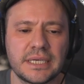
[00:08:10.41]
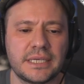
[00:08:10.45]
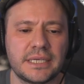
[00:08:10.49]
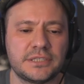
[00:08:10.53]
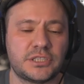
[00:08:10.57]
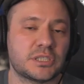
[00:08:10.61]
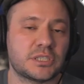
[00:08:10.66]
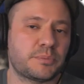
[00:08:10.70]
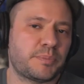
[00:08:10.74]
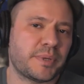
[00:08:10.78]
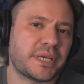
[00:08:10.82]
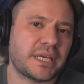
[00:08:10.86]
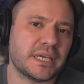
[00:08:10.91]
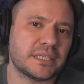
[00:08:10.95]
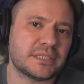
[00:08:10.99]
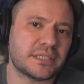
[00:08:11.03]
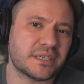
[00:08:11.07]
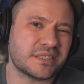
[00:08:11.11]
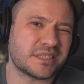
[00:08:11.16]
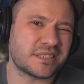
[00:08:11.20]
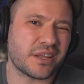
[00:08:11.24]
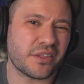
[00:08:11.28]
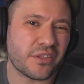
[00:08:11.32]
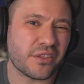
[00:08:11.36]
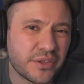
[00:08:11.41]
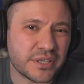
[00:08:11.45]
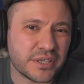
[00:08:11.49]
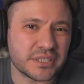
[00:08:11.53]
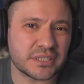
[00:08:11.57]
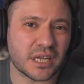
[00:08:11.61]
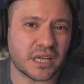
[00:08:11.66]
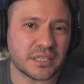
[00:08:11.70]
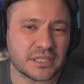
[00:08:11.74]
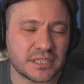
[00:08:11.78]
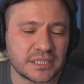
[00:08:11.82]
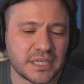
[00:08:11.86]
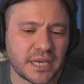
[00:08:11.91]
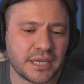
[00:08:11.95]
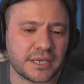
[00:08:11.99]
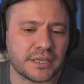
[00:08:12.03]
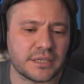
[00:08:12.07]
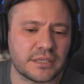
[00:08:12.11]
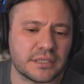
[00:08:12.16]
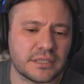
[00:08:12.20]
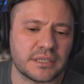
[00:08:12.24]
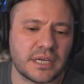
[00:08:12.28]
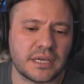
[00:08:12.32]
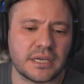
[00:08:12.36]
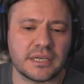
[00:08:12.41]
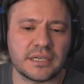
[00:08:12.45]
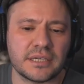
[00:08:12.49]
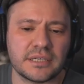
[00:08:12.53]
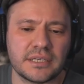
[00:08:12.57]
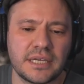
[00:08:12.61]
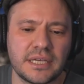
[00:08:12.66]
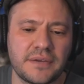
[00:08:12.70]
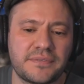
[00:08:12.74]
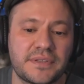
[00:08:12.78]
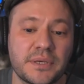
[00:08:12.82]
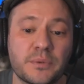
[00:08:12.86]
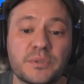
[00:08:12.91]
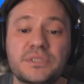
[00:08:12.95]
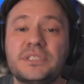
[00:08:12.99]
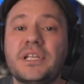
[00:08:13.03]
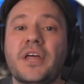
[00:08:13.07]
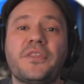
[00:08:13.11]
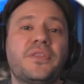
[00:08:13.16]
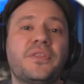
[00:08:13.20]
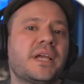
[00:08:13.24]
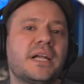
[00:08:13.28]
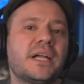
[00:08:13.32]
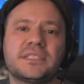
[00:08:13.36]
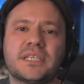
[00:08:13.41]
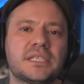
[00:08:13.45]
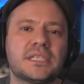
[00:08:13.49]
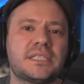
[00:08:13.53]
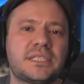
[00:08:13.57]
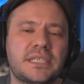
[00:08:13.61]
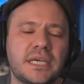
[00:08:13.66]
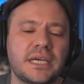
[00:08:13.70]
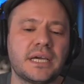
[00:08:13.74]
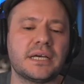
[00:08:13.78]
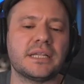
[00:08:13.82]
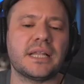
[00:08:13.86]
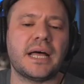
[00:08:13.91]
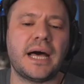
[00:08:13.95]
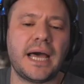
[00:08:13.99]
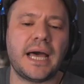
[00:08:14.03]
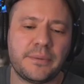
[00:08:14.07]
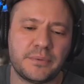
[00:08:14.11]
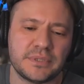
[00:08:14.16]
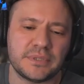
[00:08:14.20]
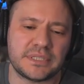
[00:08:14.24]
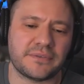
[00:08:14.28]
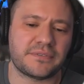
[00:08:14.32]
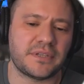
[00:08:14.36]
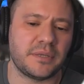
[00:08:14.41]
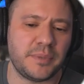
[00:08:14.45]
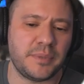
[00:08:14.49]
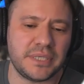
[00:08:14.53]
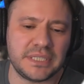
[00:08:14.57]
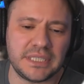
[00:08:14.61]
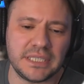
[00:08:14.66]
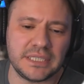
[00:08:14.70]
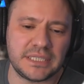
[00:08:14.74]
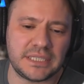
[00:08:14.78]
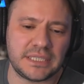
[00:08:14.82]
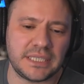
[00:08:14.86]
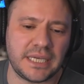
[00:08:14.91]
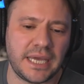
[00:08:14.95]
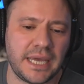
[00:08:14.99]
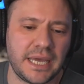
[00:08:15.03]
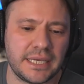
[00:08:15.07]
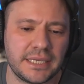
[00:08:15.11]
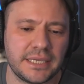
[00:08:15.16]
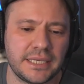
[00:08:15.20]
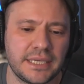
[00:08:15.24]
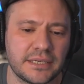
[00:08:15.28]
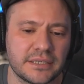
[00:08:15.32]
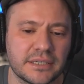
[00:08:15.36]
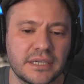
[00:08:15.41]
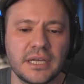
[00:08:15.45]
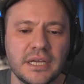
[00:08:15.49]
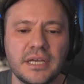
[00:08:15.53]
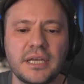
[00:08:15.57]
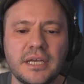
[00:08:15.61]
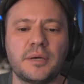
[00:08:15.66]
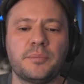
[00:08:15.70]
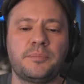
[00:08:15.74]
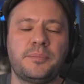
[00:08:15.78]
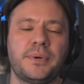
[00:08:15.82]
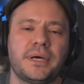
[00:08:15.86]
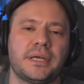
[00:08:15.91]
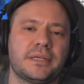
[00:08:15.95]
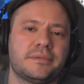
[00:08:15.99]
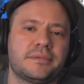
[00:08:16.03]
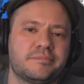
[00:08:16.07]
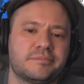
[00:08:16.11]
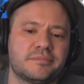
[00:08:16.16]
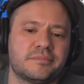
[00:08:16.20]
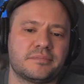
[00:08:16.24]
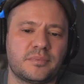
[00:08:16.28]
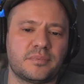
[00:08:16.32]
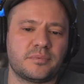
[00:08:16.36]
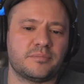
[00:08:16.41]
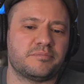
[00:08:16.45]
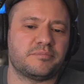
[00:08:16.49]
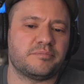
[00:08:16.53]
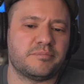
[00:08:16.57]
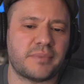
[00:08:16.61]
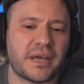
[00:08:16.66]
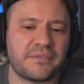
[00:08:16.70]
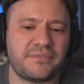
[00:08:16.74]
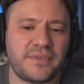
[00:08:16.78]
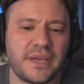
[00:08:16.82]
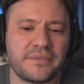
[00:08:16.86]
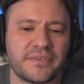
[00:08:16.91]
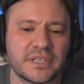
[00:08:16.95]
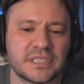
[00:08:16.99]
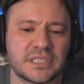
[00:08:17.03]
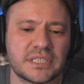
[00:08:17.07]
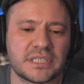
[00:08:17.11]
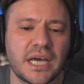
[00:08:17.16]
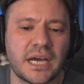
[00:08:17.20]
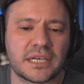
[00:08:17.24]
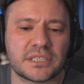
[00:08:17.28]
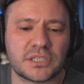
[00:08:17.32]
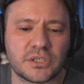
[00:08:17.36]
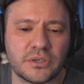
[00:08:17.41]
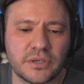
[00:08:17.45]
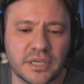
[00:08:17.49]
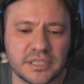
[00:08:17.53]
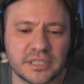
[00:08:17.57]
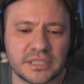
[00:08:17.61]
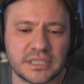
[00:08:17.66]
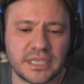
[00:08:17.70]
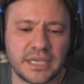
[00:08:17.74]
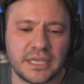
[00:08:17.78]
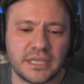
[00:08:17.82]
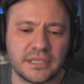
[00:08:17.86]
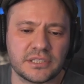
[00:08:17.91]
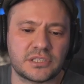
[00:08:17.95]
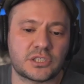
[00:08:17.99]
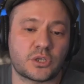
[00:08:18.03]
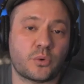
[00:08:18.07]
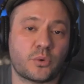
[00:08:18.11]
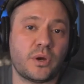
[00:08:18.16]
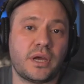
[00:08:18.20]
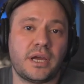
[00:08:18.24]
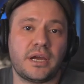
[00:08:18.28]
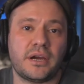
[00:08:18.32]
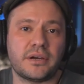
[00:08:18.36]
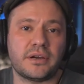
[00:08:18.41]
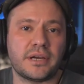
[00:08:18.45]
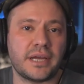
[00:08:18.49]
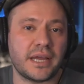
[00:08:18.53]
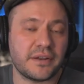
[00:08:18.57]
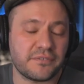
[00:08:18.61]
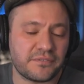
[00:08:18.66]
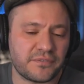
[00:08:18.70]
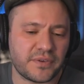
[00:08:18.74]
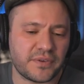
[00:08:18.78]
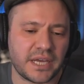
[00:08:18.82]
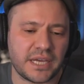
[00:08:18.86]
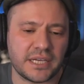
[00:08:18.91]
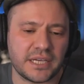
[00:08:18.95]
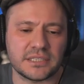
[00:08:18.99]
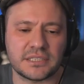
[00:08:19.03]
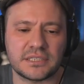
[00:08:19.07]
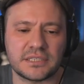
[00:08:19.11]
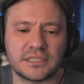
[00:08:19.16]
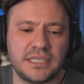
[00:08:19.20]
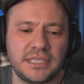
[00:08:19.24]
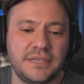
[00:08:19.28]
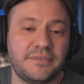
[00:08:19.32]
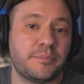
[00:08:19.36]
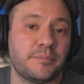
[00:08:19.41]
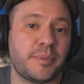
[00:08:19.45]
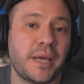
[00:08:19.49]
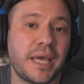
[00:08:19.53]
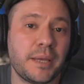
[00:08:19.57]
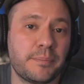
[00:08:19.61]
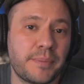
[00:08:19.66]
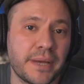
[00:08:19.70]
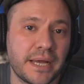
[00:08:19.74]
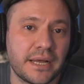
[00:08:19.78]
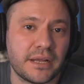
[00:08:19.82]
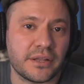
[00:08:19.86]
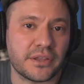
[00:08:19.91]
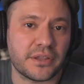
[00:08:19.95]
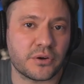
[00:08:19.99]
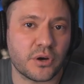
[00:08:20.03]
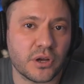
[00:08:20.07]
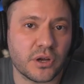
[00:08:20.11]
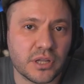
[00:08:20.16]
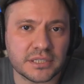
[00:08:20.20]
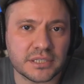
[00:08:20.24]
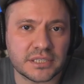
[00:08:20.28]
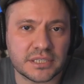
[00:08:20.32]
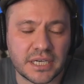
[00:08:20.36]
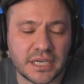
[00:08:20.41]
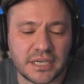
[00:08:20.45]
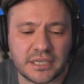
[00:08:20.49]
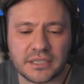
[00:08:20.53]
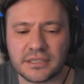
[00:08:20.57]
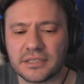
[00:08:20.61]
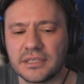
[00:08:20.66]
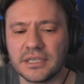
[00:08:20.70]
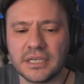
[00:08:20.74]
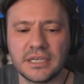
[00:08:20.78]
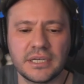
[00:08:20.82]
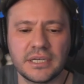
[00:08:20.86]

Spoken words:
just because there's other things on sale. If there was nothing else on sale, I would definitely be DCAing here. But my favorite stocks are on sale: Square, Enphase, even PayPal. They're all on sale.